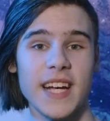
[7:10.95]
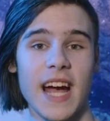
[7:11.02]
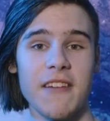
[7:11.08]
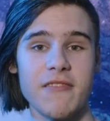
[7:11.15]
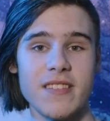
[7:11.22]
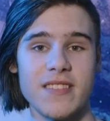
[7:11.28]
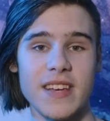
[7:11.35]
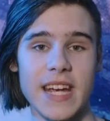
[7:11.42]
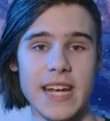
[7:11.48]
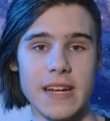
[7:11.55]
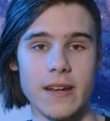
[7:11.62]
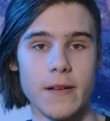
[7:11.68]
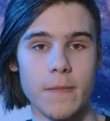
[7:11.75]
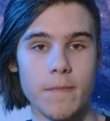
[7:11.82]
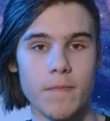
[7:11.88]

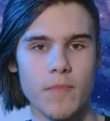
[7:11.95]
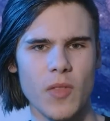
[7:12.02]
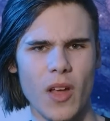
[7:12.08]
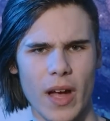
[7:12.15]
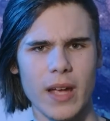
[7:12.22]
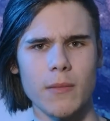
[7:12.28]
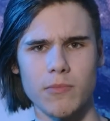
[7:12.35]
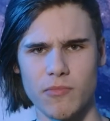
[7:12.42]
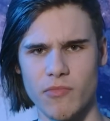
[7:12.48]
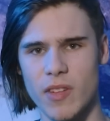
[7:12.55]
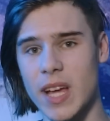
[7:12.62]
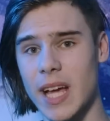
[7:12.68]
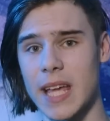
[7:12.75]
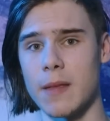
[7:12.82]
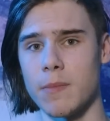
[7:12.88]
guaranteed. Like,
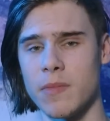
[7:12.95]
really,